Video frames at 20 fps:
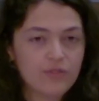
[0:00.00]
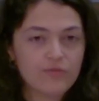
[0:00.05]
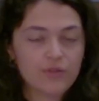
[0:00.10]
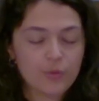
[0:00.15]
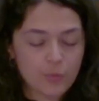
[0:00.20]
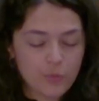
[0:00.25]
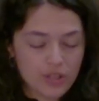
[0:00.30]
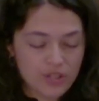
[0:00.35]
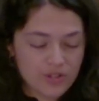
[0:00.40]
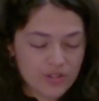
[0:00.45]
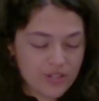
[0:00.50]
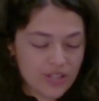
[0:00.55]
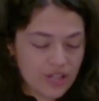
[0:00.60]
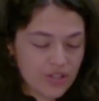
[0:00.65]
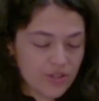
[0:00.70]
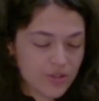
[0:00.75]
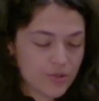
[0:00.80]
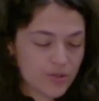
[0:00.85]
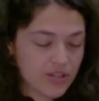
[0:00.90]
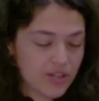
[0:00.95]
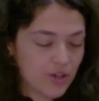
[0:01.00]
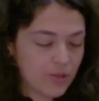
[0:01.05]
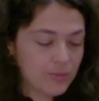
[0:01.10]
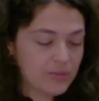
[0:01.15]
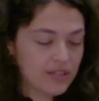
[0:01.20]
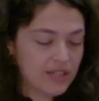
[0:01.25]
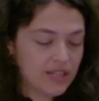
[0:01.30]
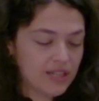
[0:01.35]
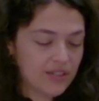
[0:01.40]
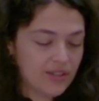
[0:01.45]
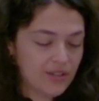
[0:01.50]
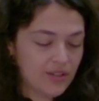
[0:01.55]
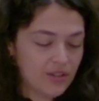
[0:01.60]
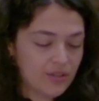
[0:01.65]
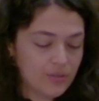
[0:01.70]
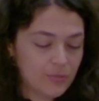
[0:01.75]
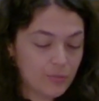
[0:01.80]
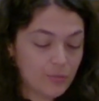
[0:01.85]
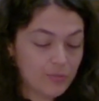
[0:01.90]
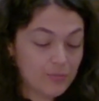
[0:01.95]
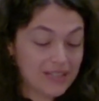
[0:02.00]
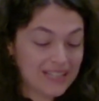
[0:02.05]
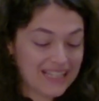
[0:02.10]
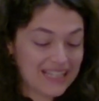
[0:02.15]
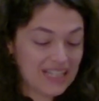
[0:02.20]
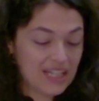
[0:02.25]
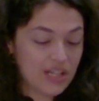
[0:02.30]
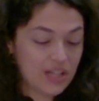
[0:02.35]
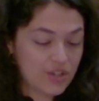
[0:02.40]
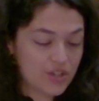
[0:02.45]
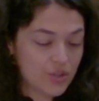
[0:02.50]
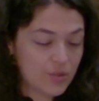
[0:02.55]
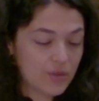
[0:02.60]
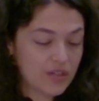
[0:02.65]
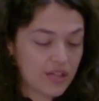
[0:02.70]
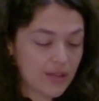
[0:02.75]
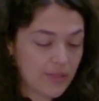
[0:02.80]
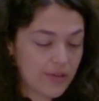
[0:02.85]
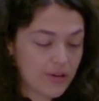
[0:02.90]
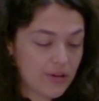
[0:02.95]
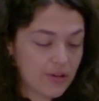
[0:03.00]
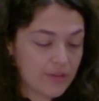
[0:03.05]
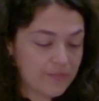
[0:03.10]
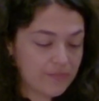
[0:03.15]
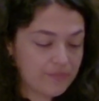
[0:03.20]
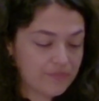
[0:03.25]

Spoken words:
from one century or millennia to another.